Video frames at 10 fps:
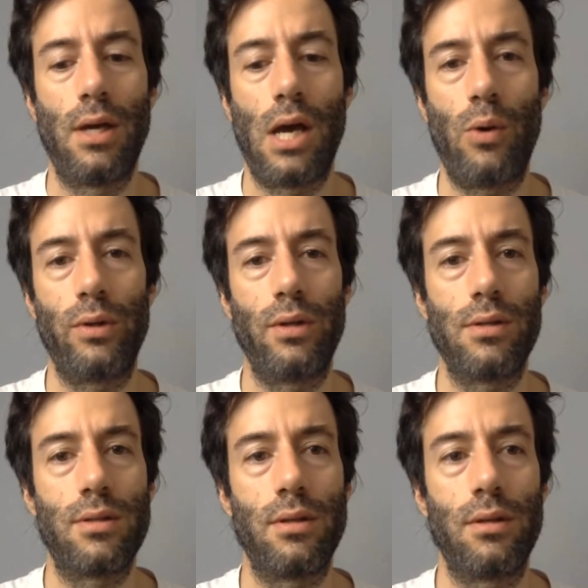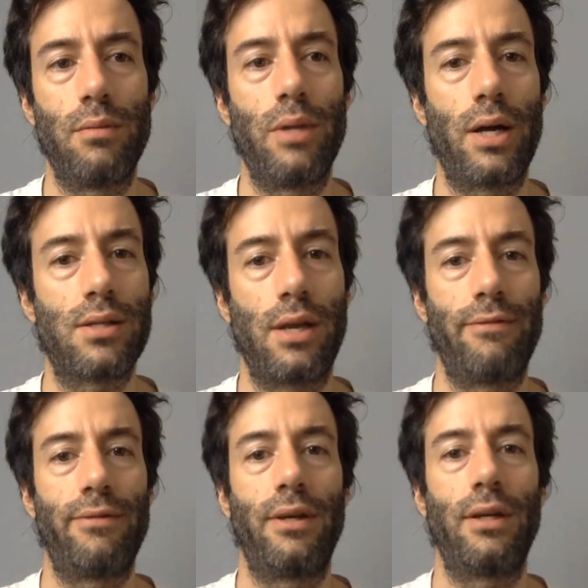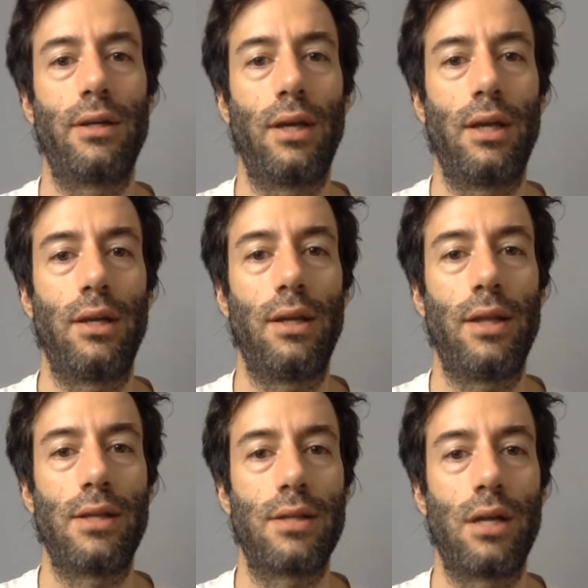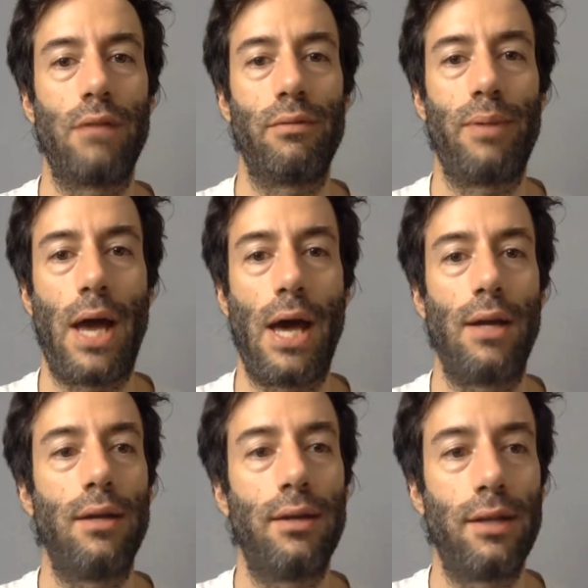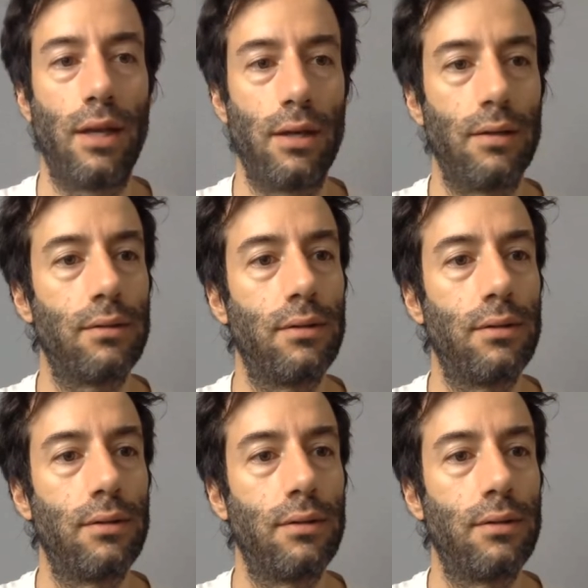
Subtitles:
how it does the block ciphering, and that's kind of a pad at the end.